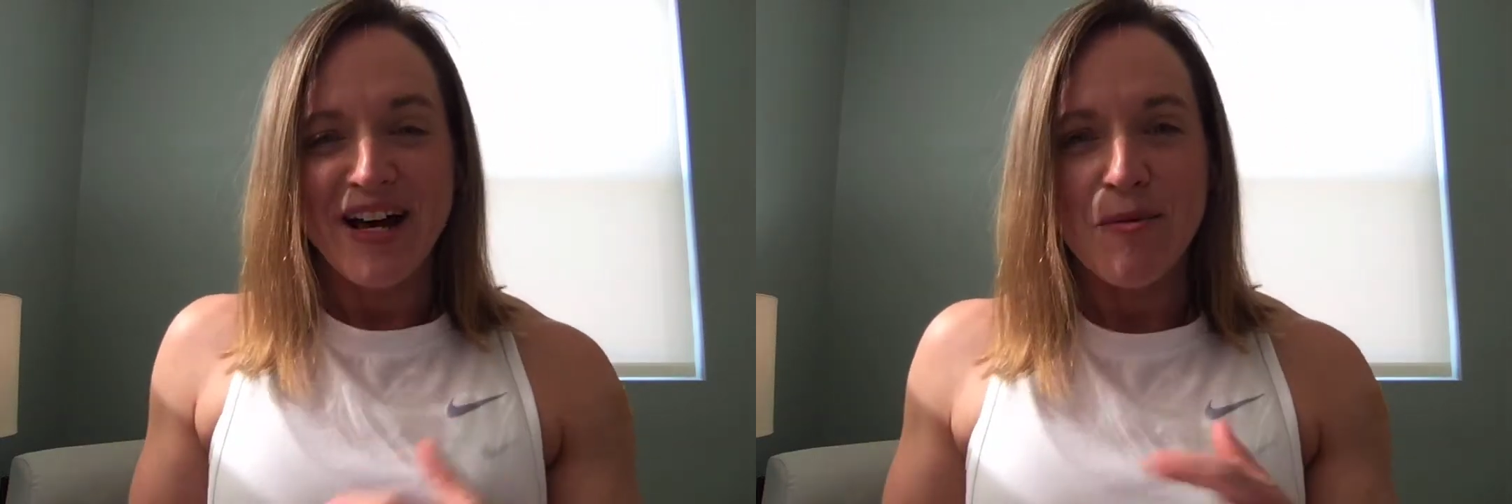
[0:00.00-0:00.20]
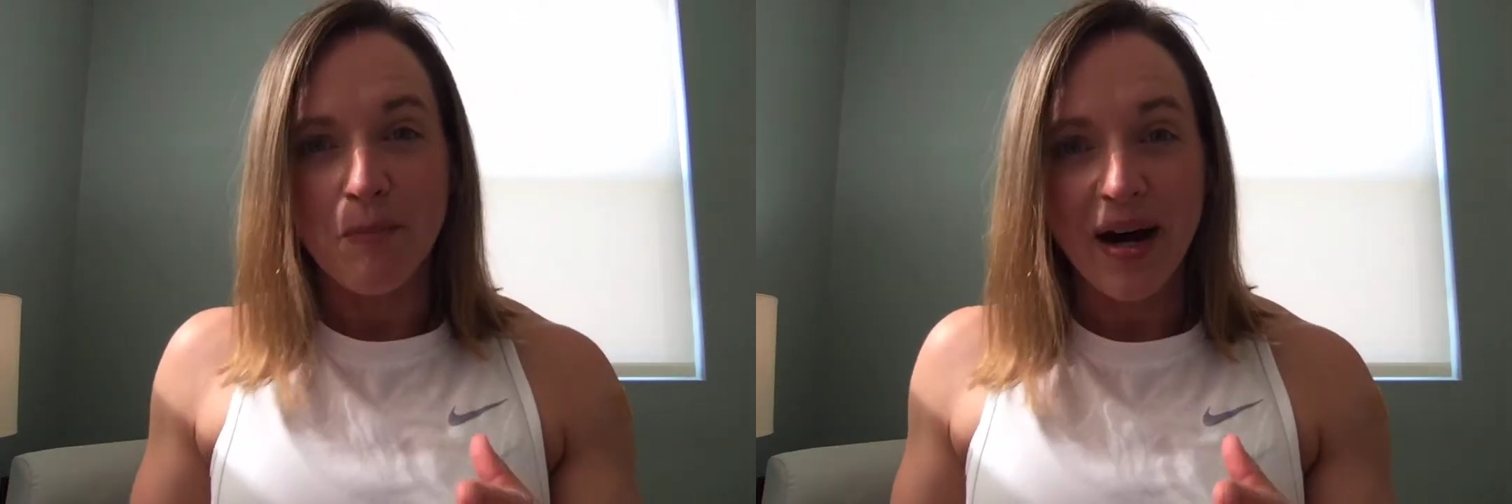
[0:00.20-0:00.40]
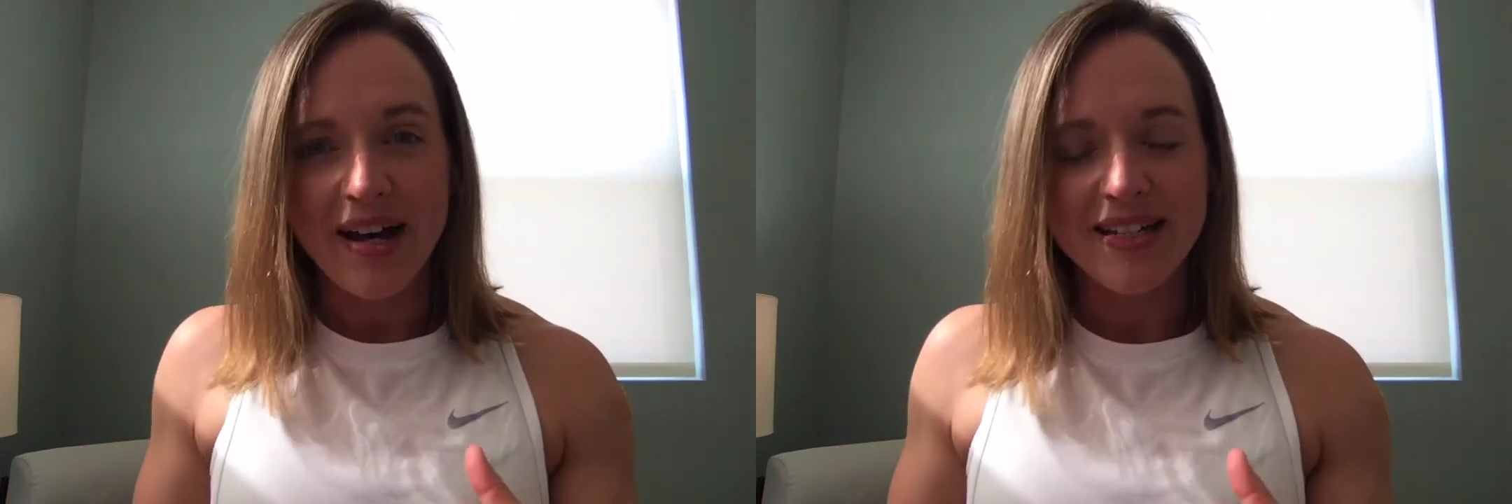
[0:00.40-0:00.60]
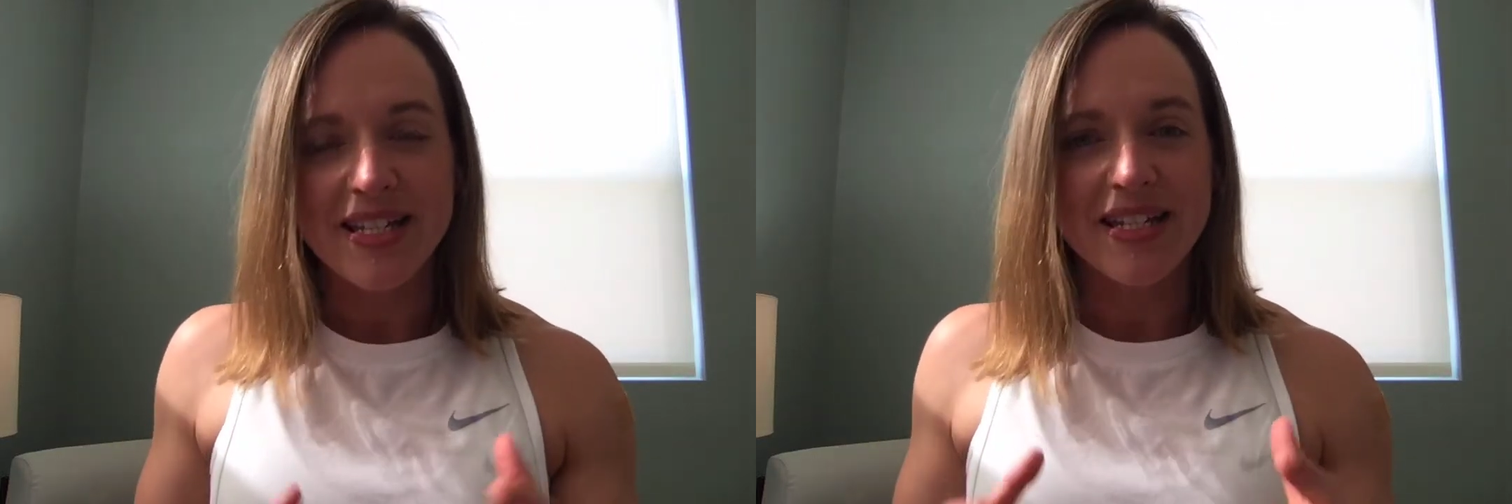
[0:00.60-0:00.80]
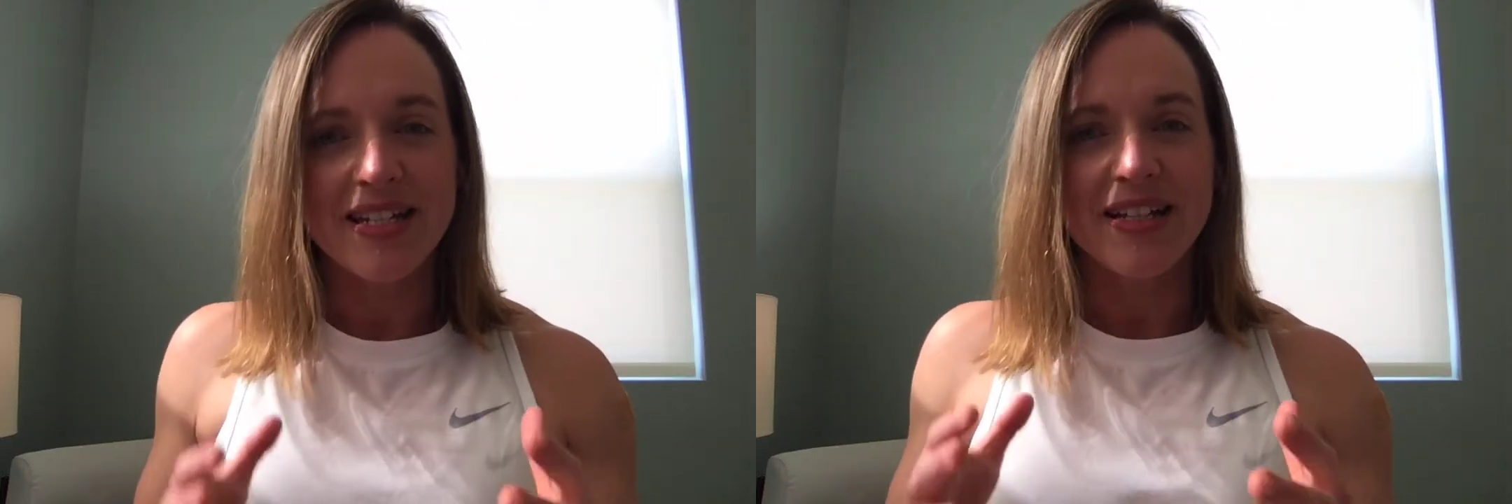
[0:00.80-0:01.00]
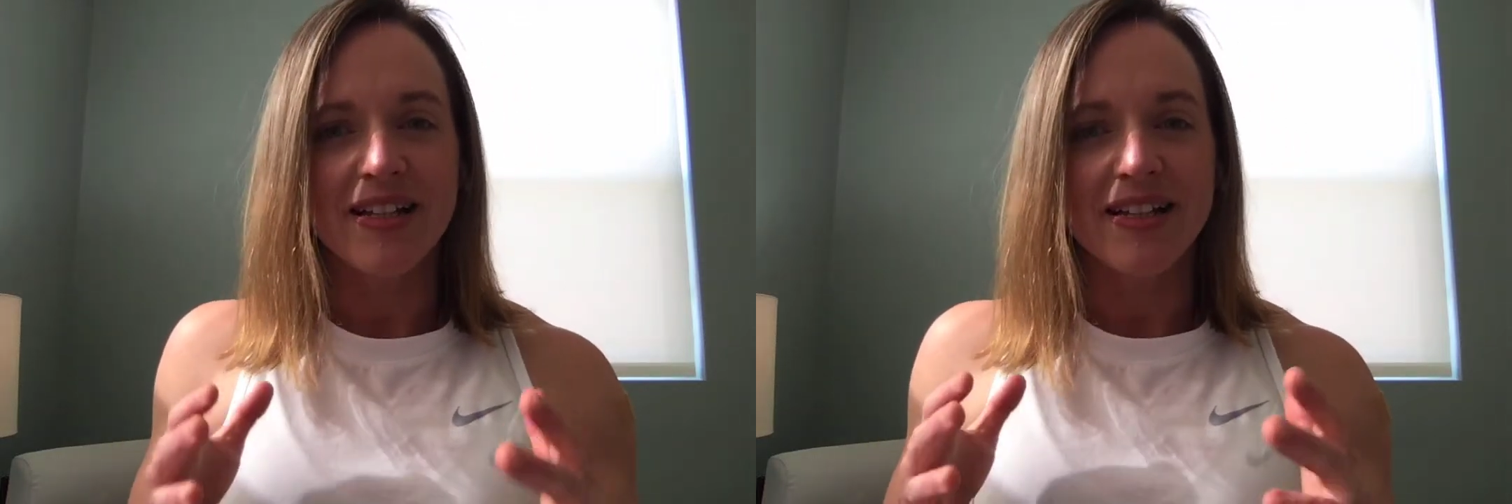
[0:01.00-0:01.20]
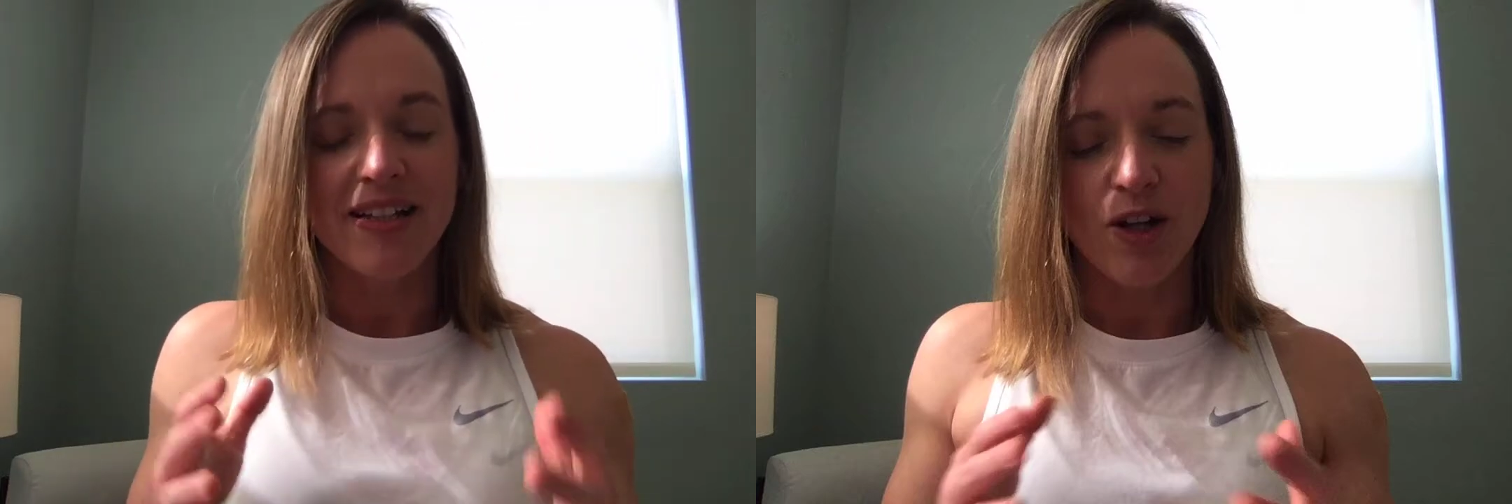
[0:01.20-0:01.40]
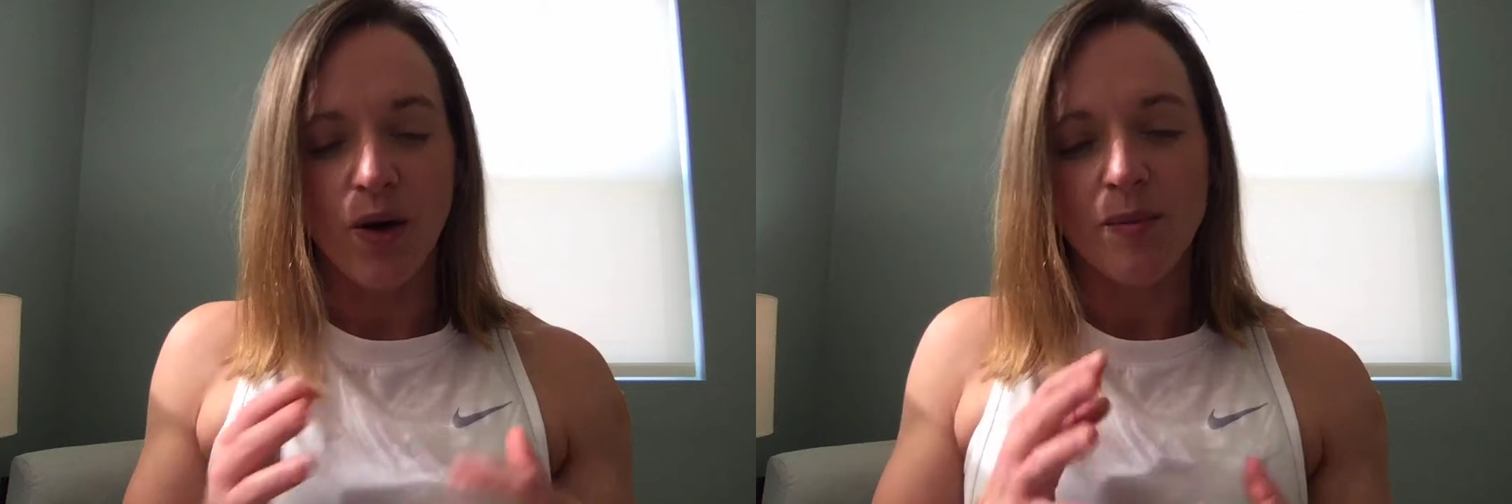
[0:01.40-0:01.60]
But,
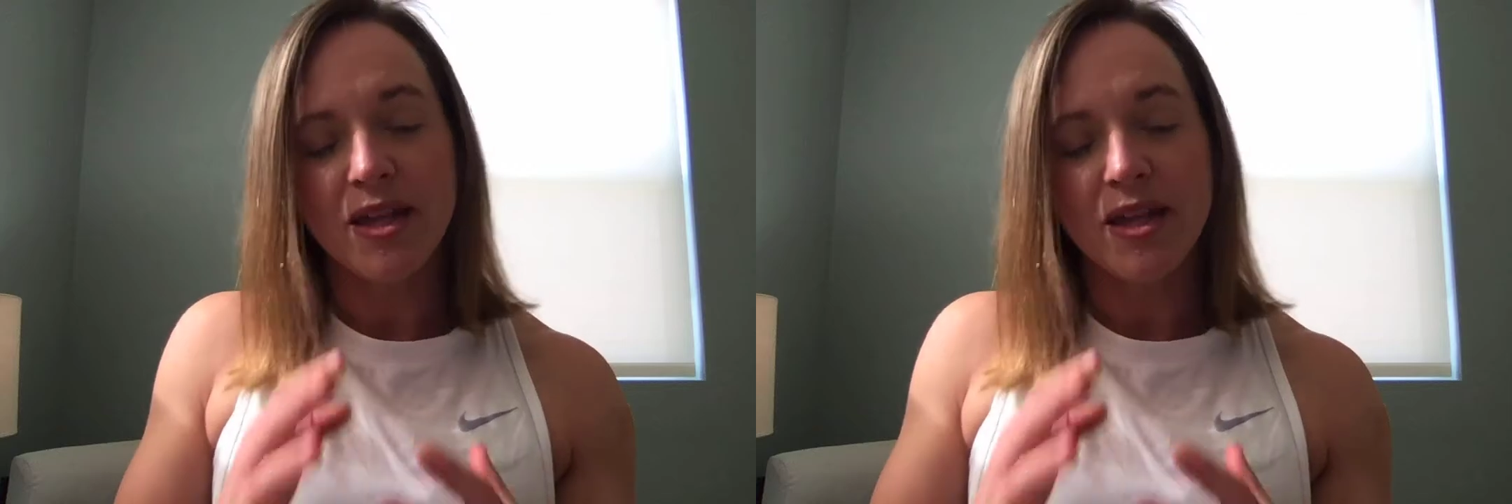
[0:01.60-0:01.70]
I'm